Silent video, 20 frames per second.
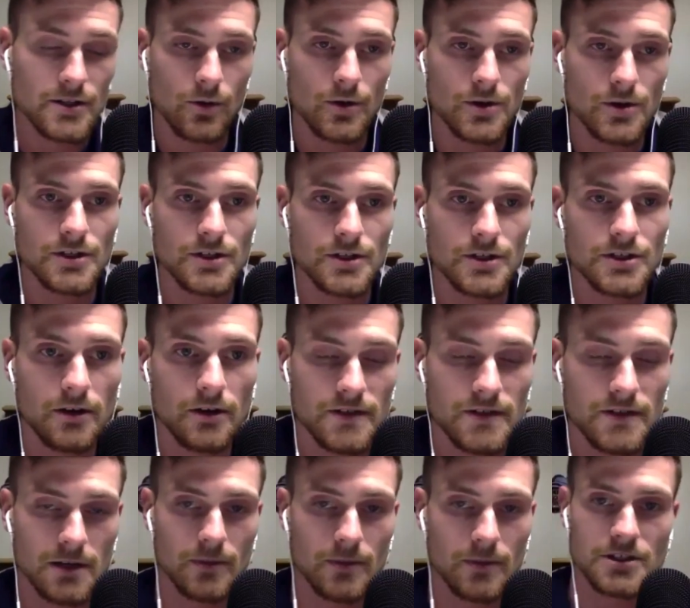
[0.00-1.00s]
resources. You
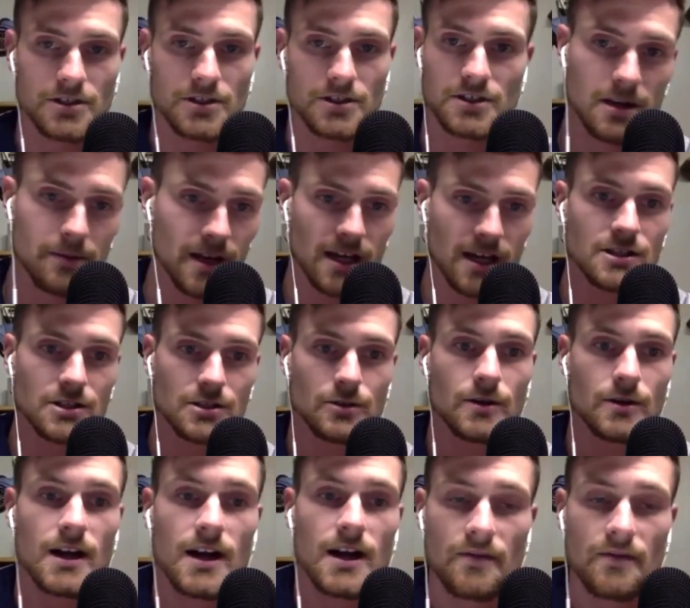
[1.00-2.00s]
know, if someone's just coming
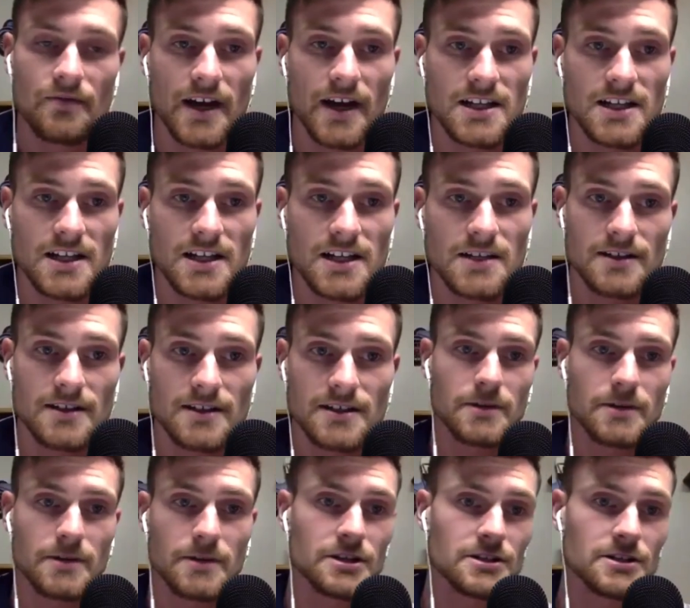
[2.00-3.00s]
into that
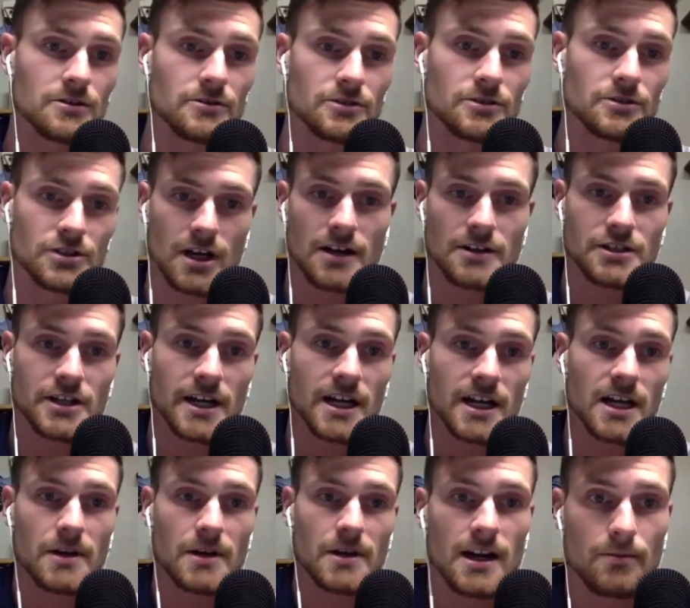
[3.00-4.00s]
space, especially so uh,
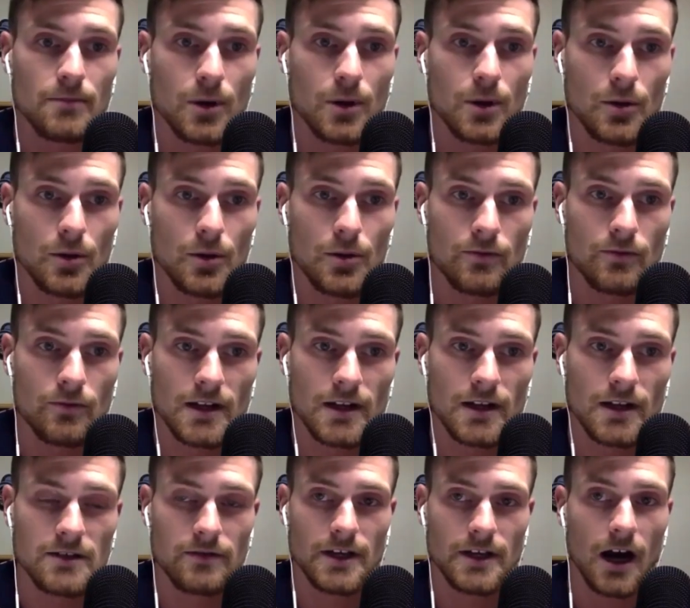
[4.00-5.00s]
Jacob and I are both
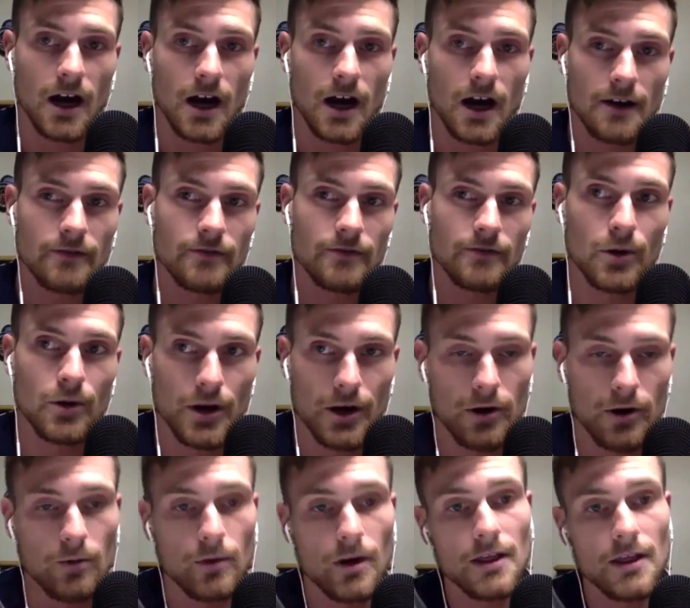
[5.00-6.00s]
relatively
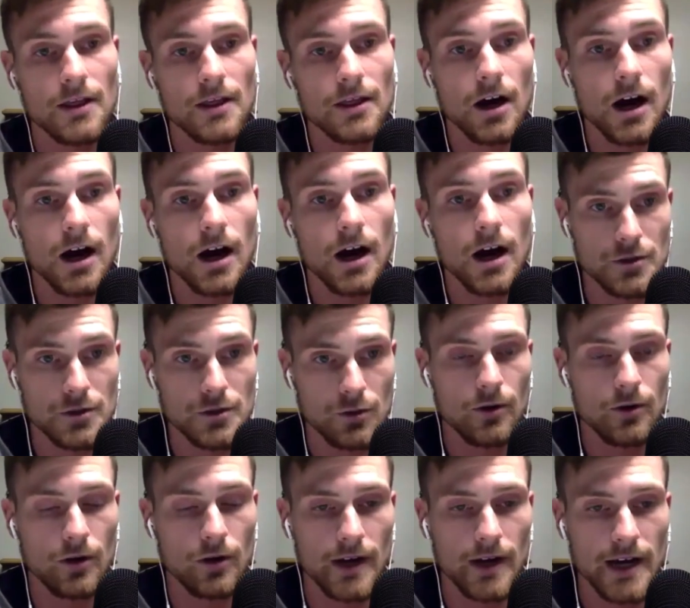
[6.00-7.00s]
unfamiliar with
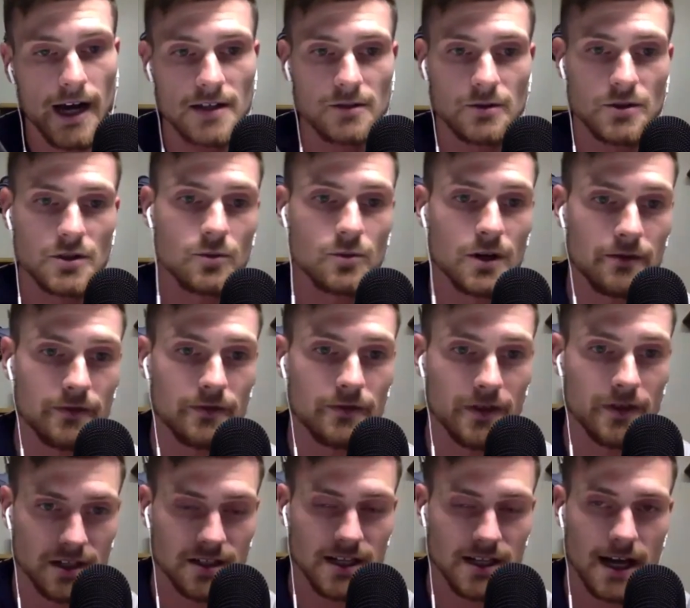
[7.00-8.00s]
offshore oil and gas, which is
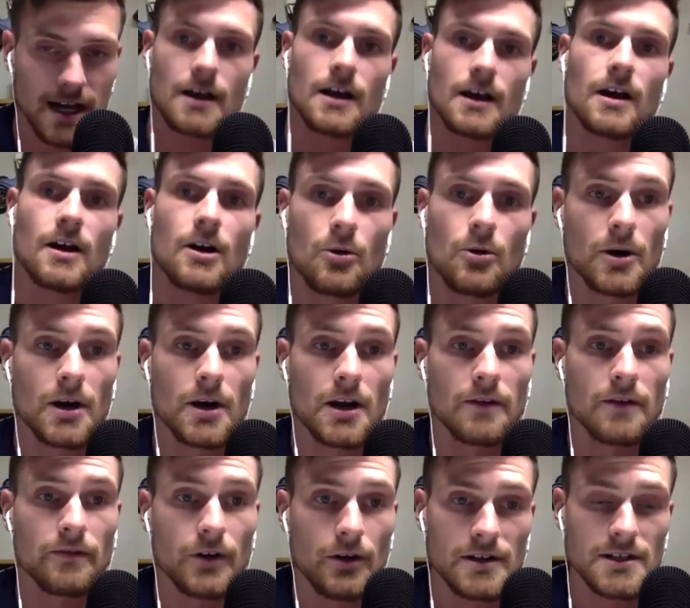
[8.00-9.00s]
one of the reasons that
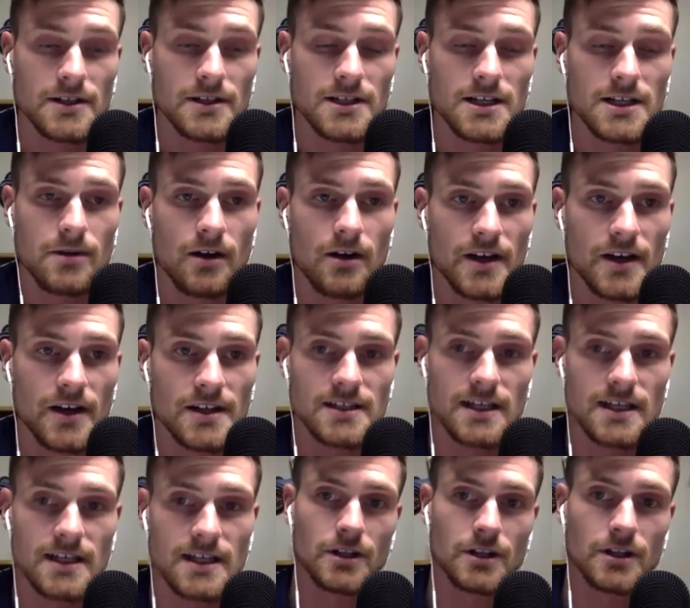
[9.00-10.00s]
we wanted to focus him on
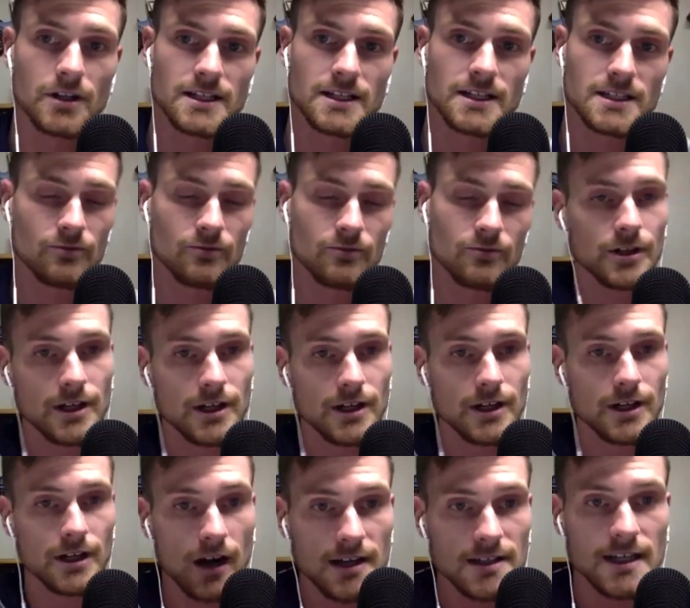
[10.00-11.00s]
this and really get some really
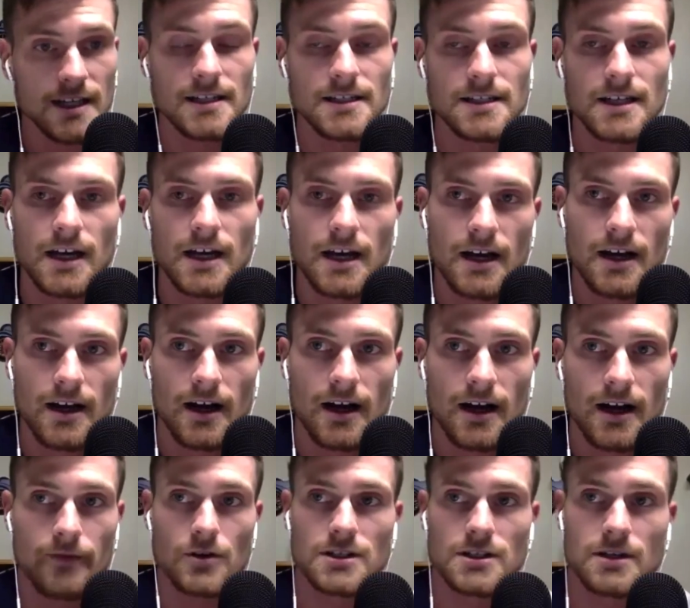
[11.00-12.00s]
good content
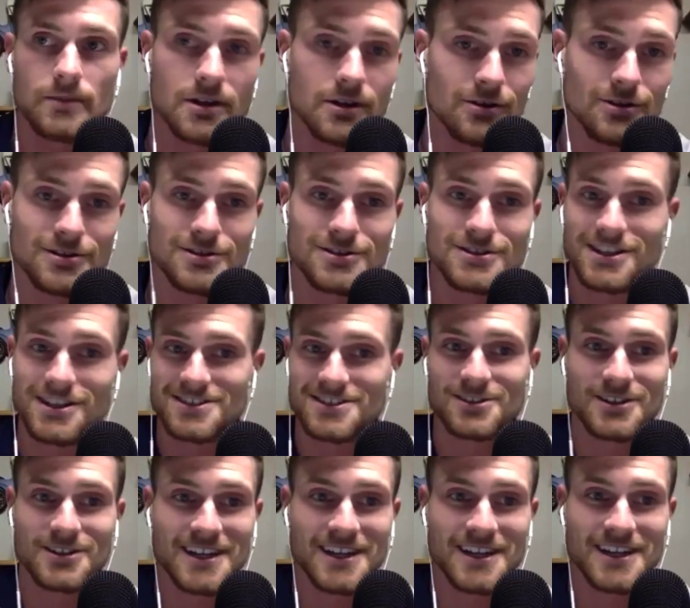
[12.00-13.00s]
uh, for someone who's
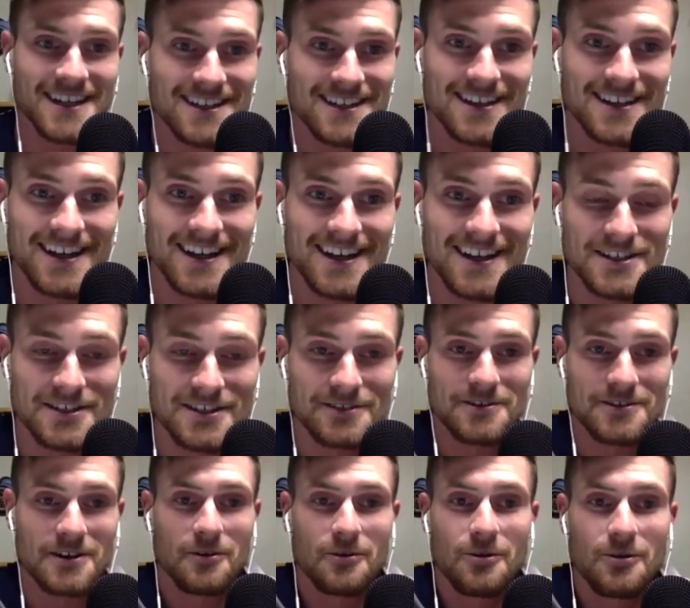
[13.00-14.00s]
just looking in, into,
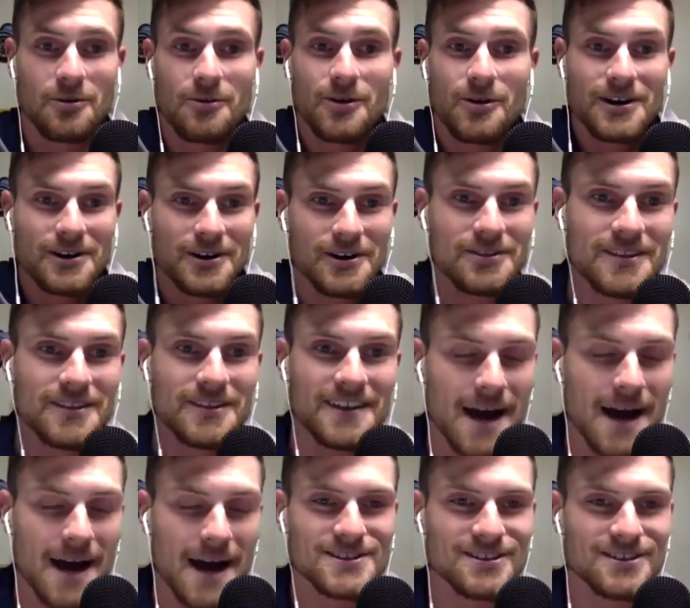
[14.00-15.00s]
you know, what on earth
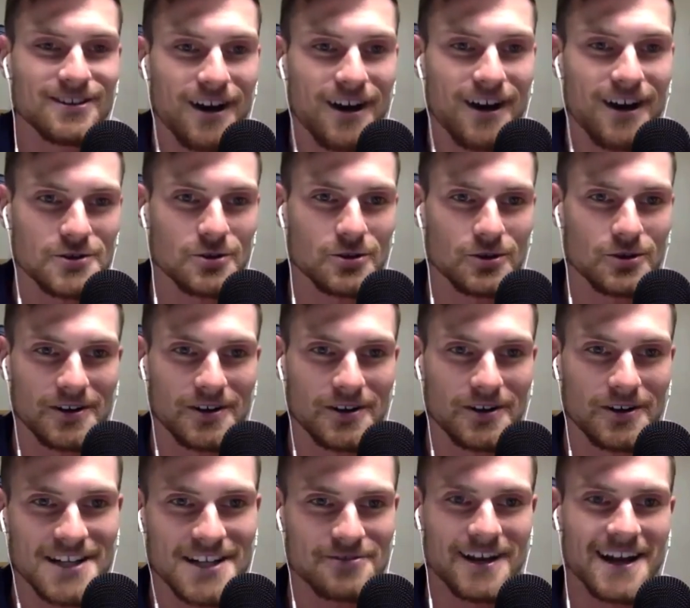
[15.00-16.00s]
happens on offshore oil and
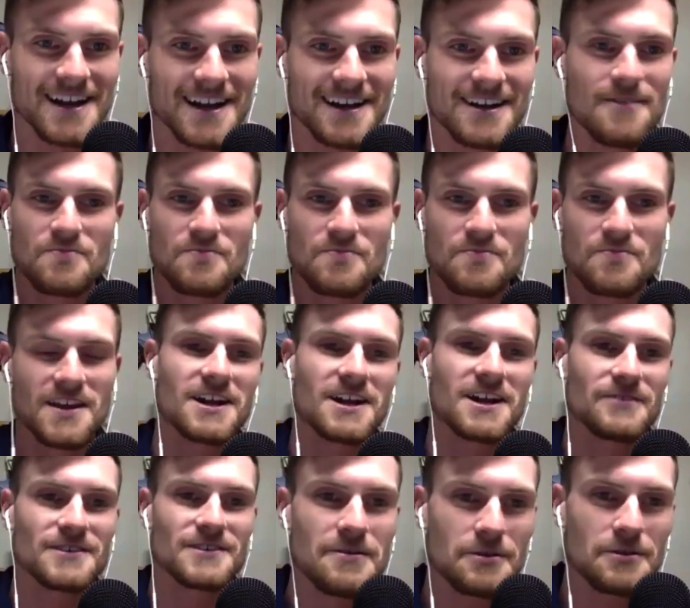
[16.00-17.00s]
gas, right? None
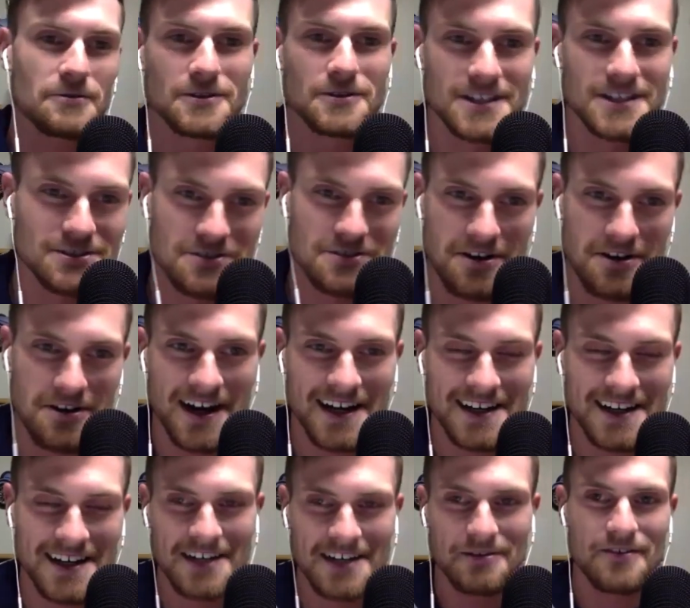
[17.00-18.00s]
of us have a really strong
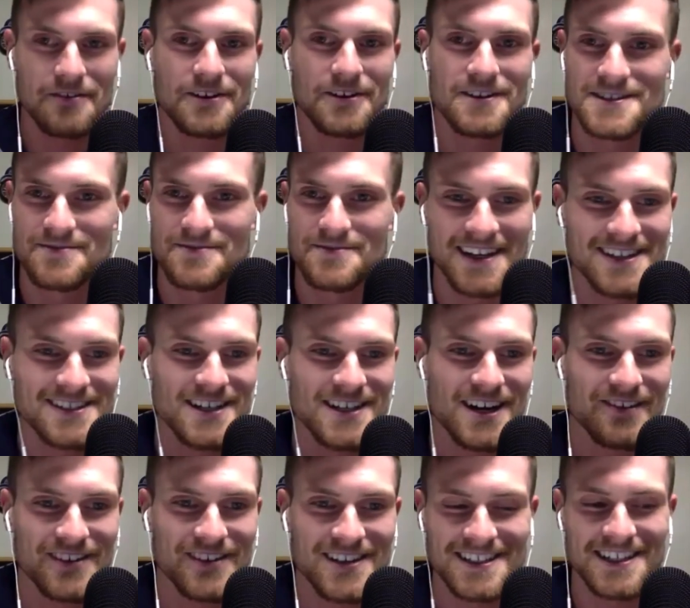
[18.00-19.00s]
idea. We've heard some things,
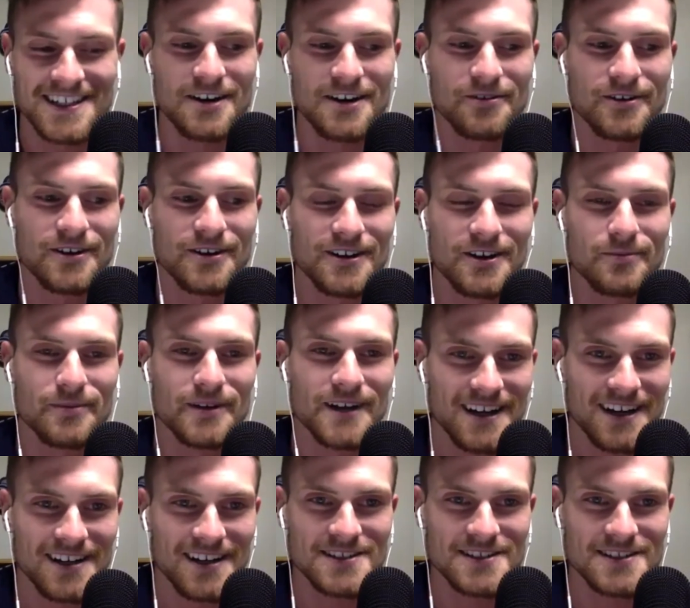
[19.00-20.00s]
obviously, you know, we're a little bit
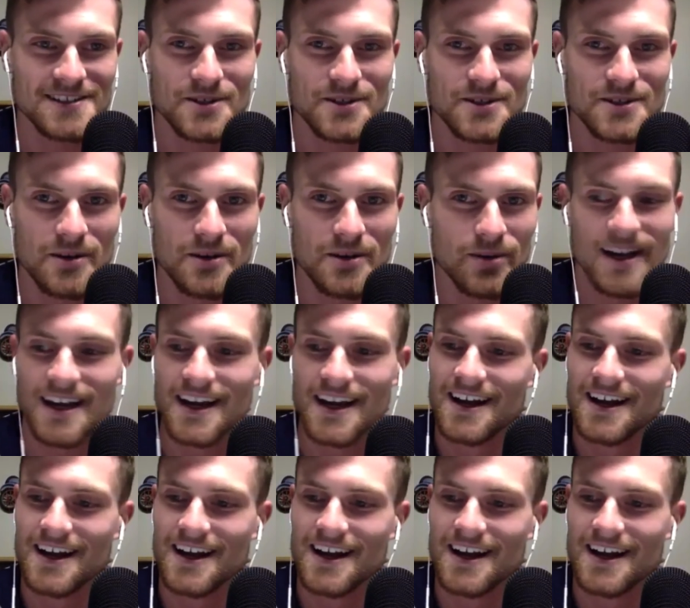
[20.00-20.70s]
accustomed to it, but